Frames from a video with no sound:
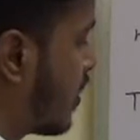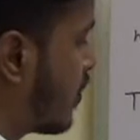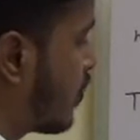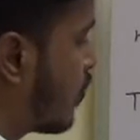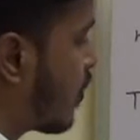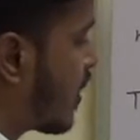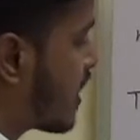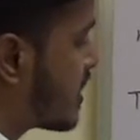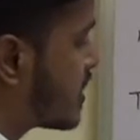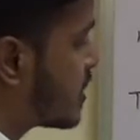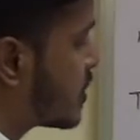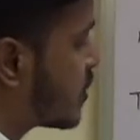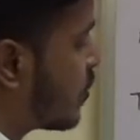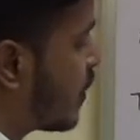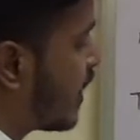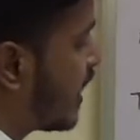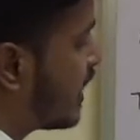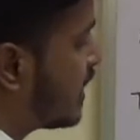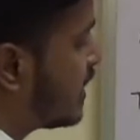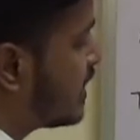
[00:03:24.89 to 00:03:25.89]
1
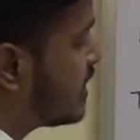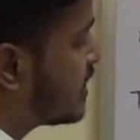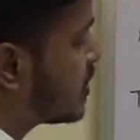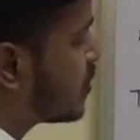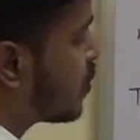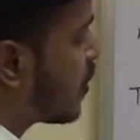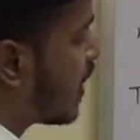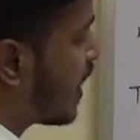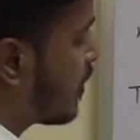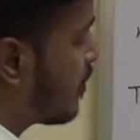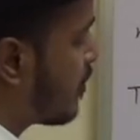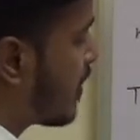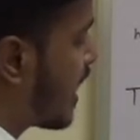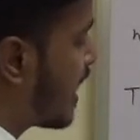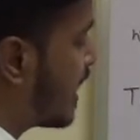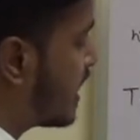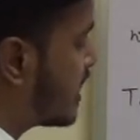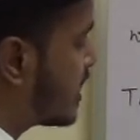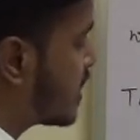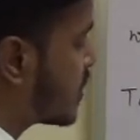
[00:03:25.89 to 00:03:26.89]
square is 1
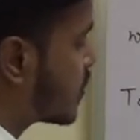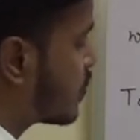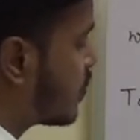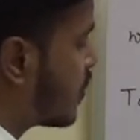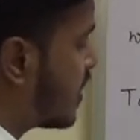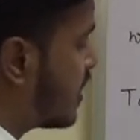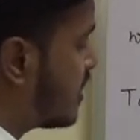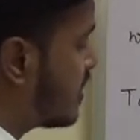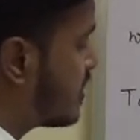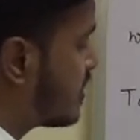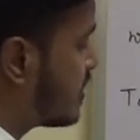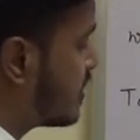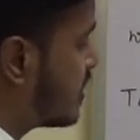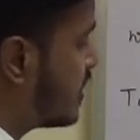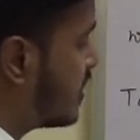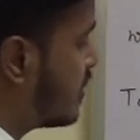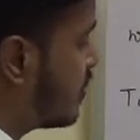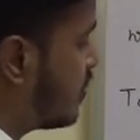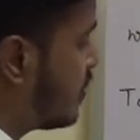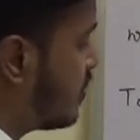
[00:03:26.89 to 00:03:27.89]
minus 1
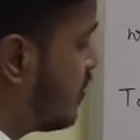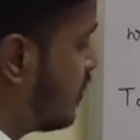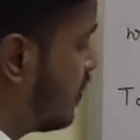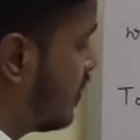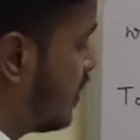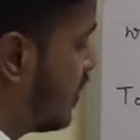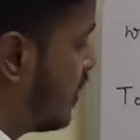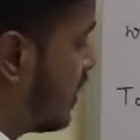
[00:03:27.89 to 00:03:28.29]
0.